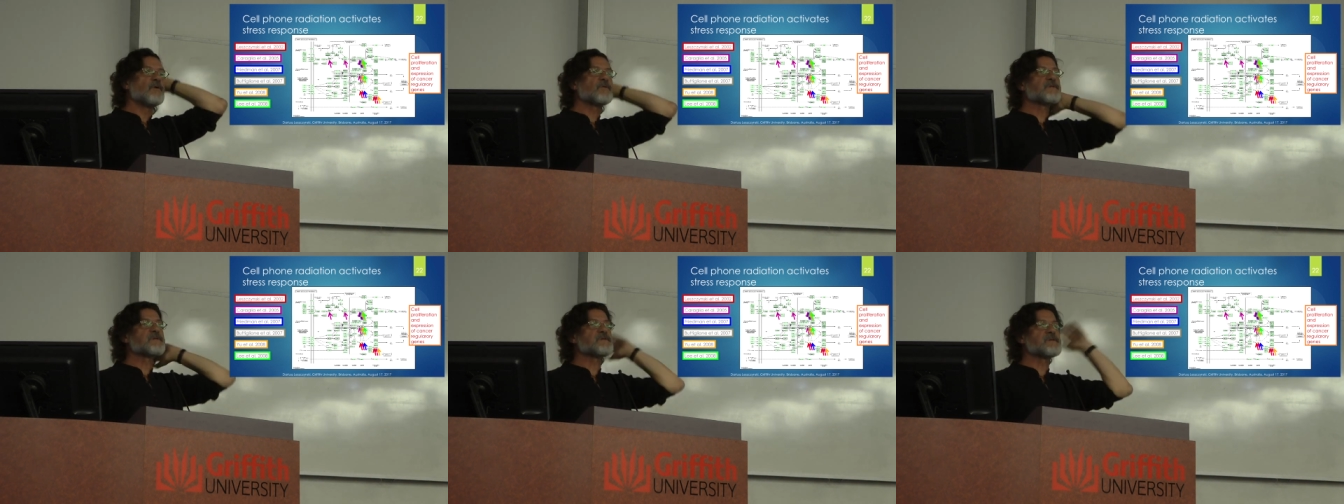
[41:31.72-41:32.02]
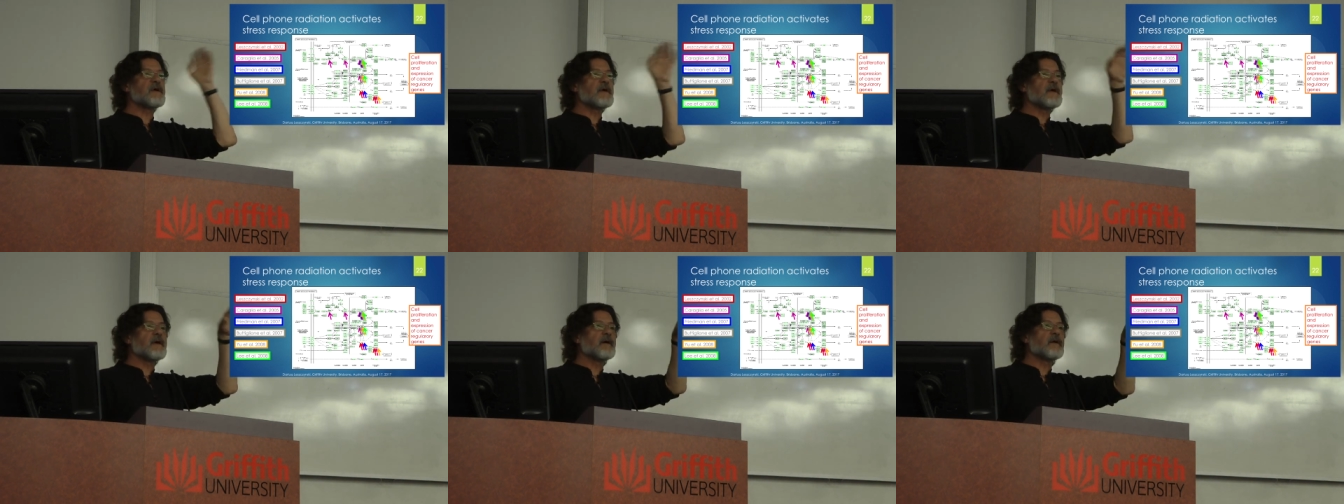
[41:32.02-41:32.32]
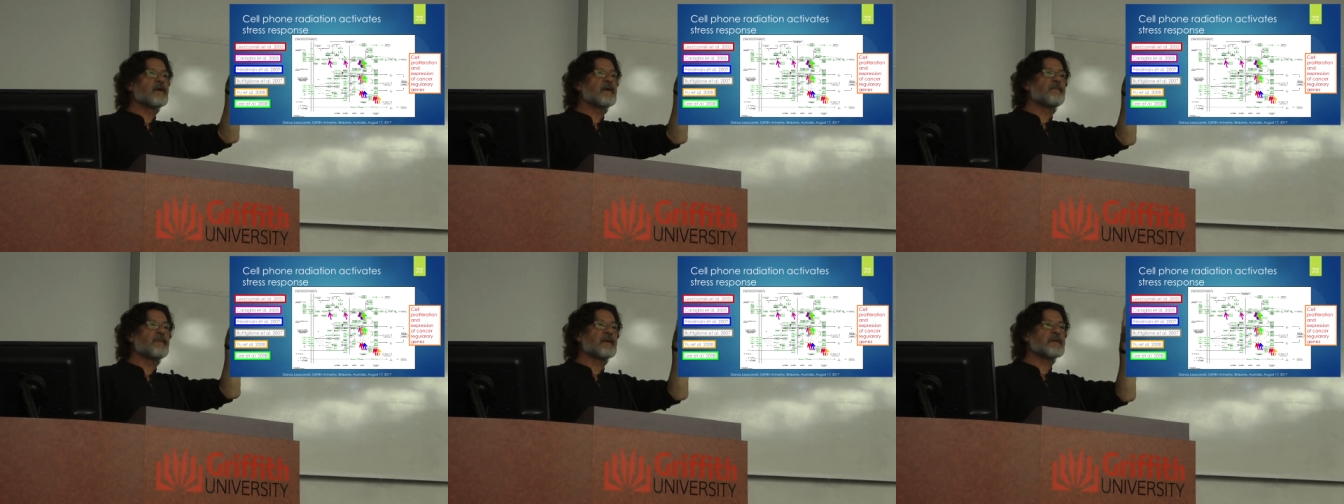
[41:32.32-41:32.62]
not
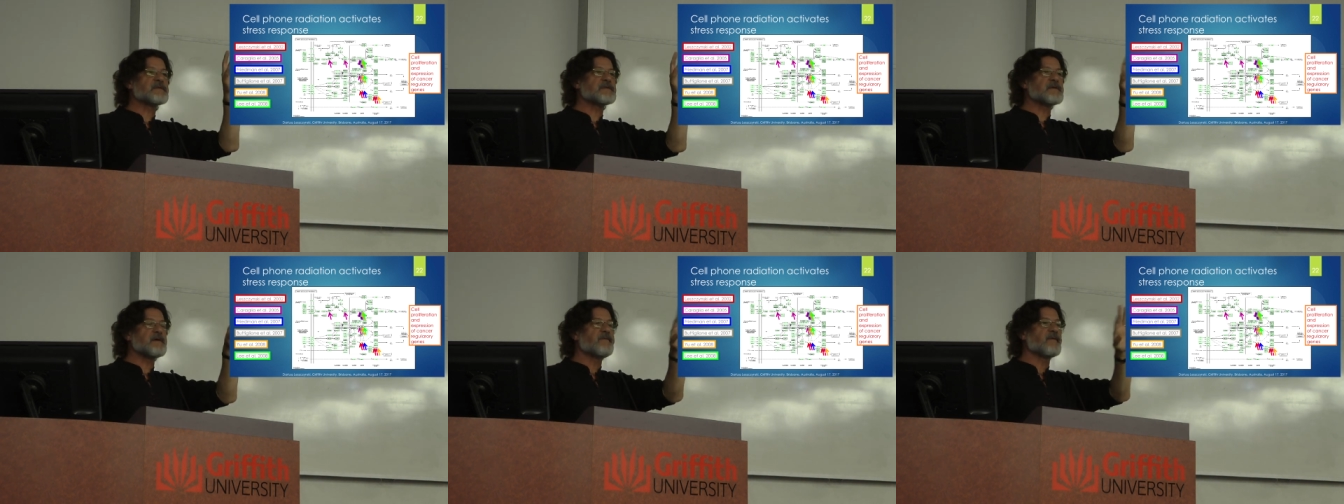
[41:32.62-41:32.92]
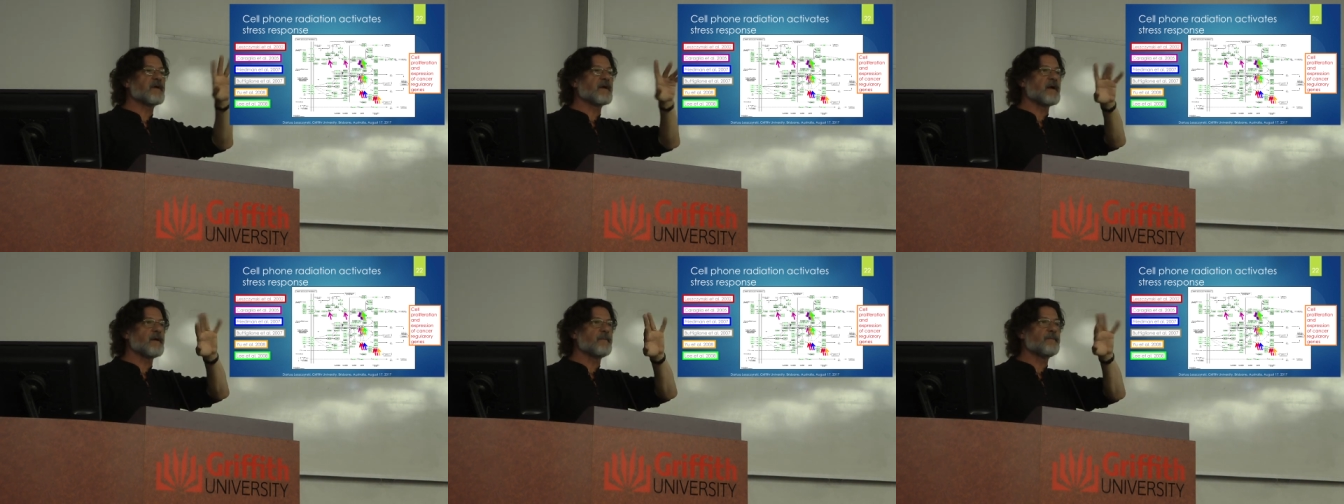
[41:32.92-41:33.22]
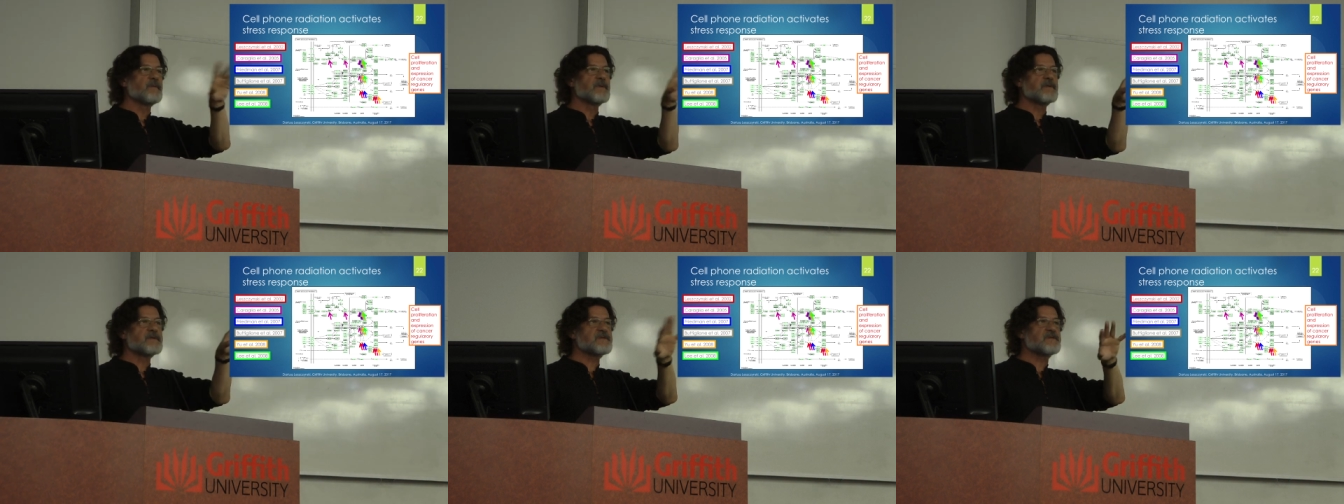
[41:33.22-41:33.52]
single but
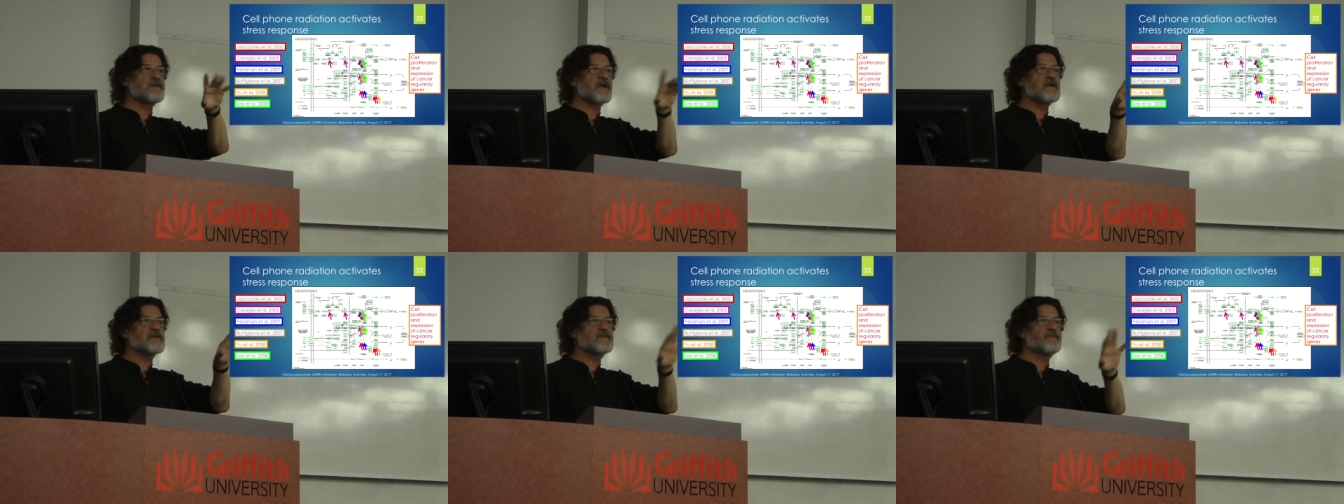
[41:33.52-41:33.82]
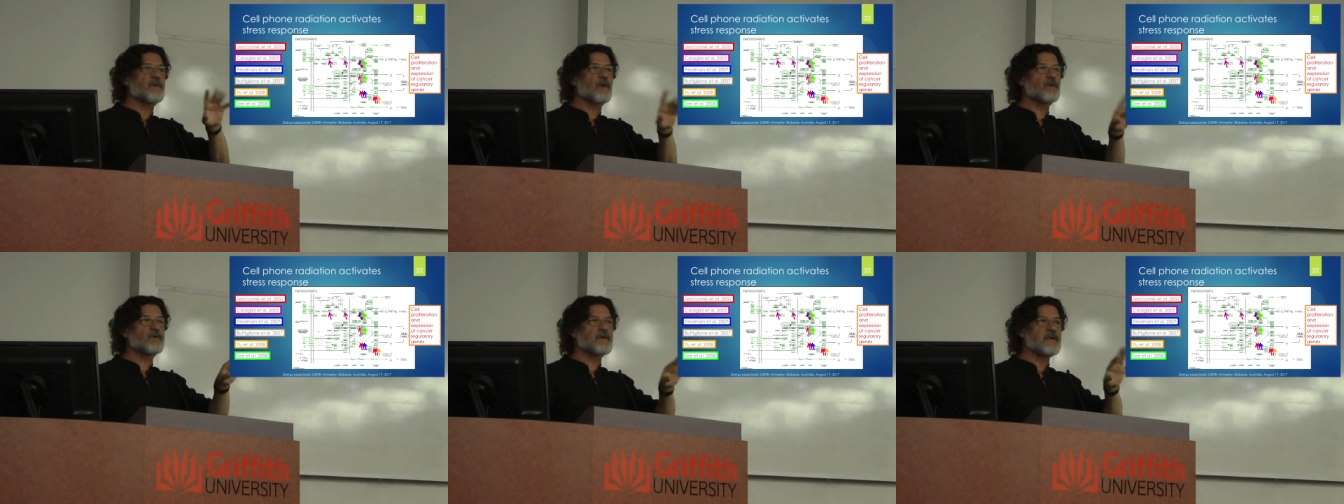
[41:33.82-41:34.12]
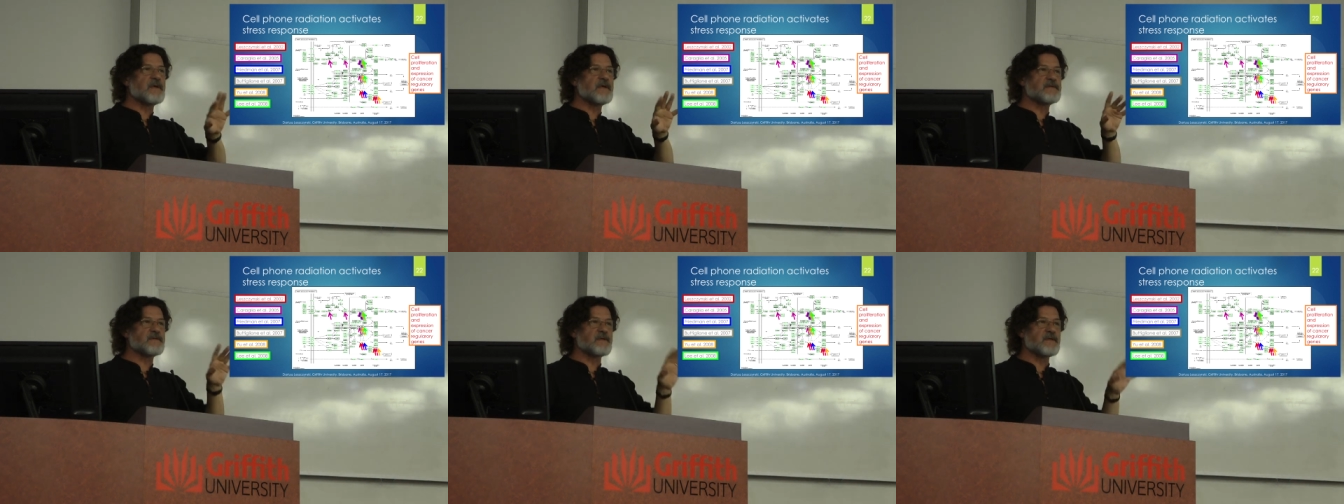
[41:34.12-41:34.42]
several stress
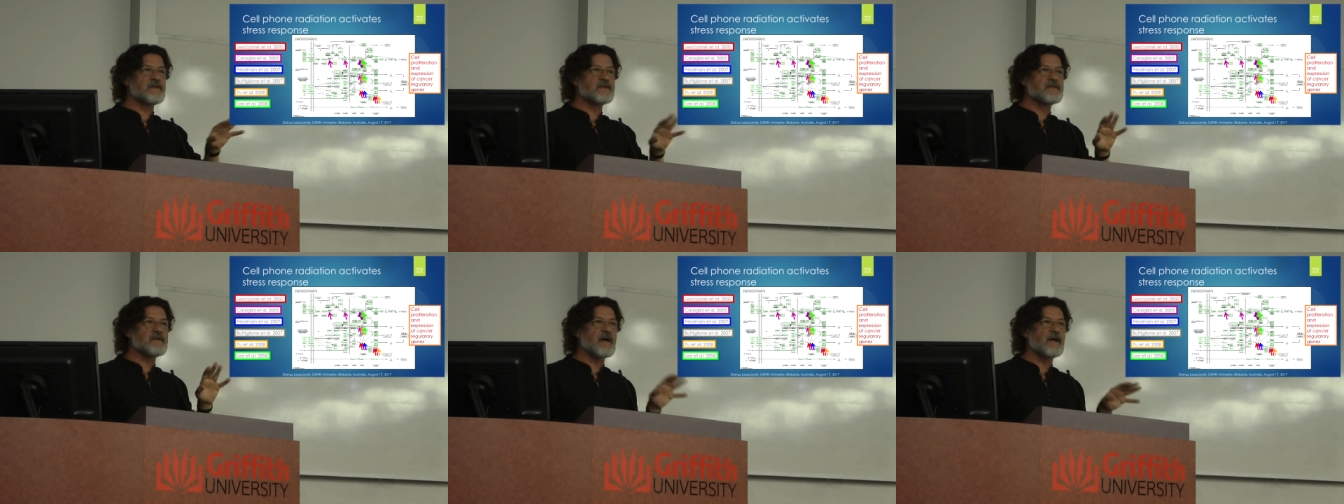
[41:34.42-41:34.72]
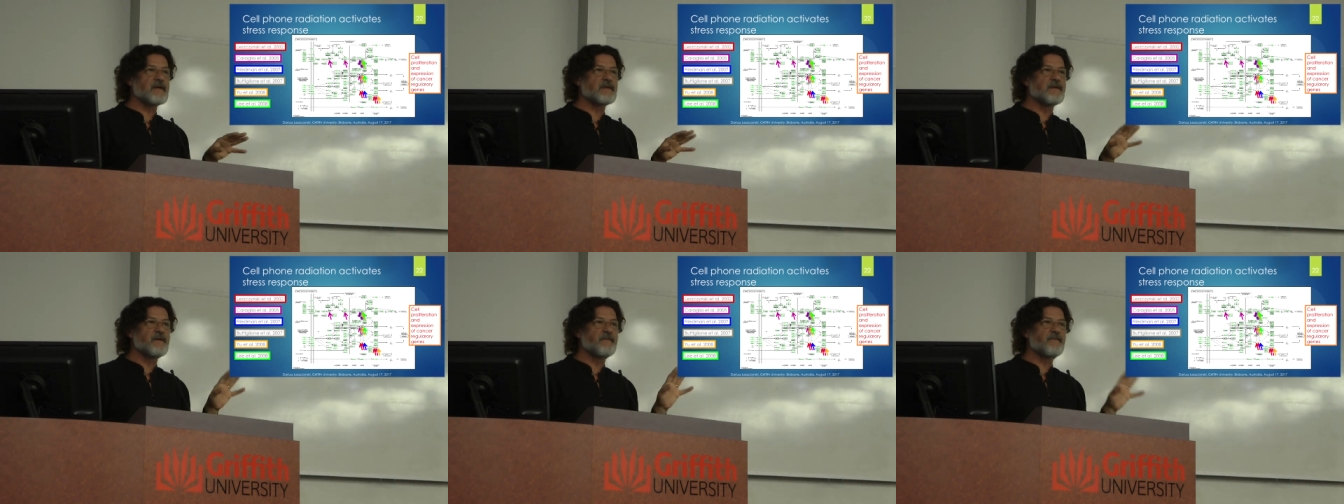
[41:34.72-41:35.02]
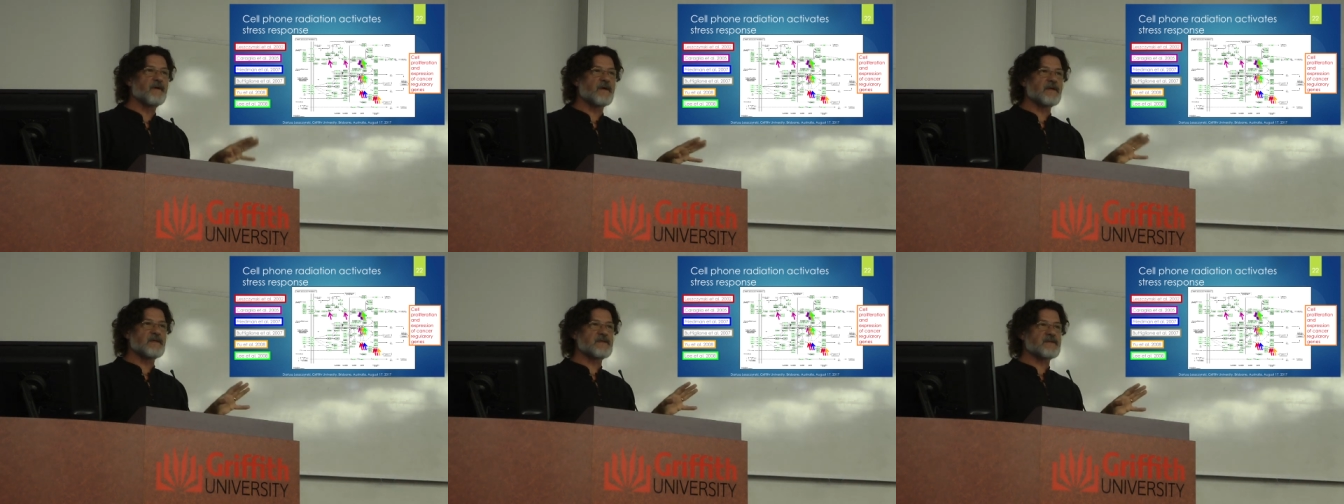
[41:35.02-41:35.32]
proteins
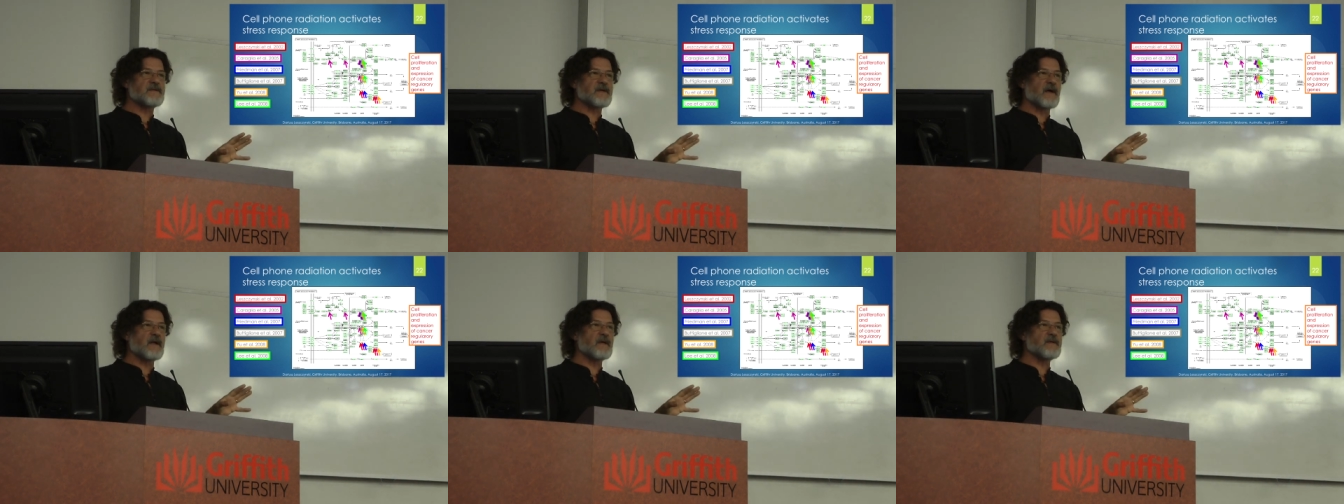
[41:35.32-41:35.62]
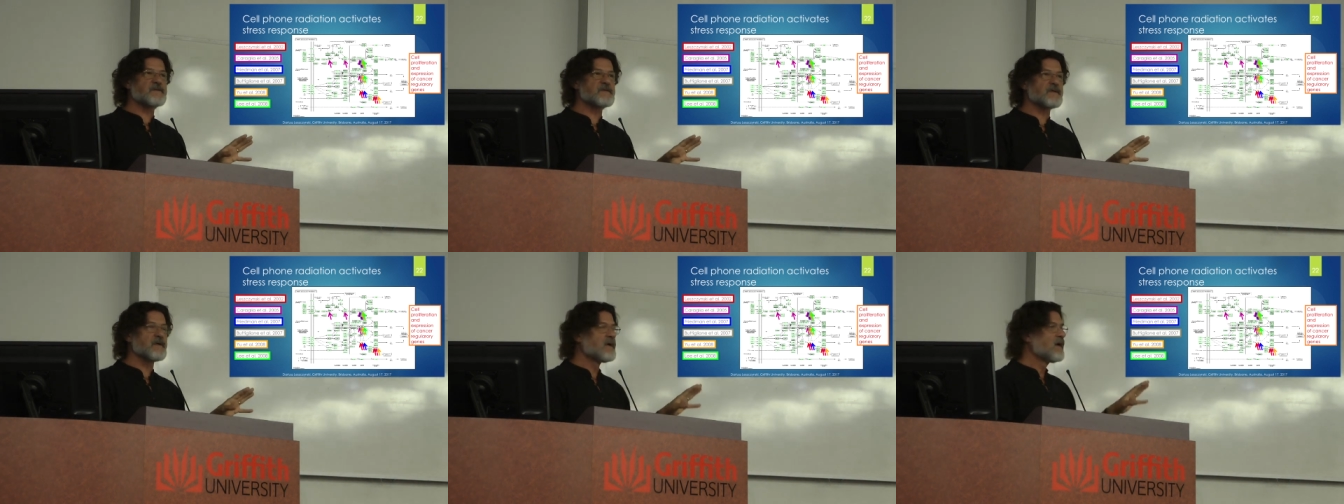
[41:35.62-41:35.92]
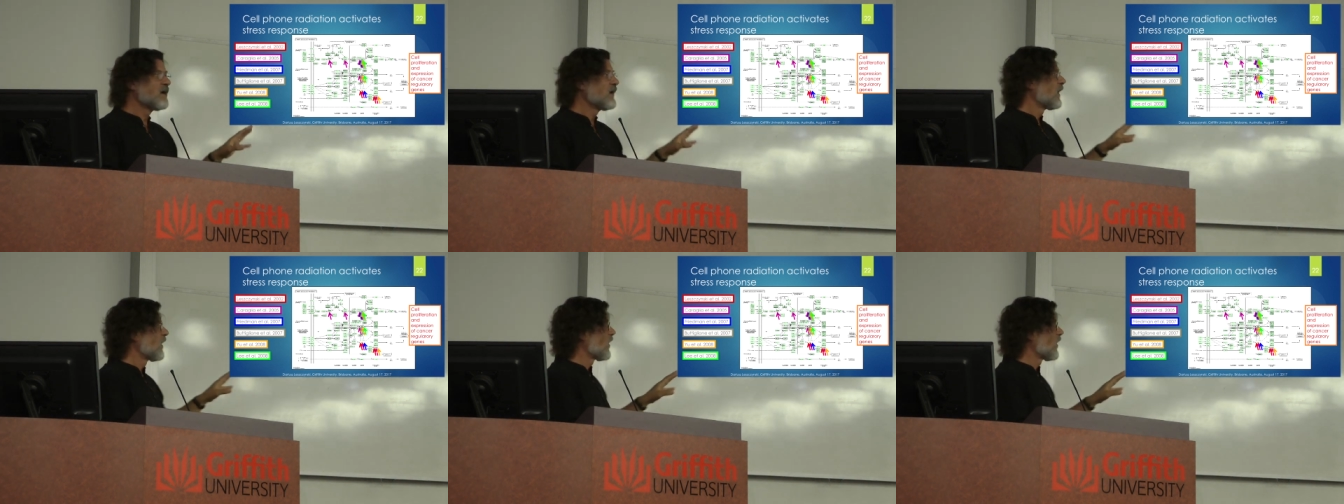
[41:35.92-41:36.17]
inside different cells.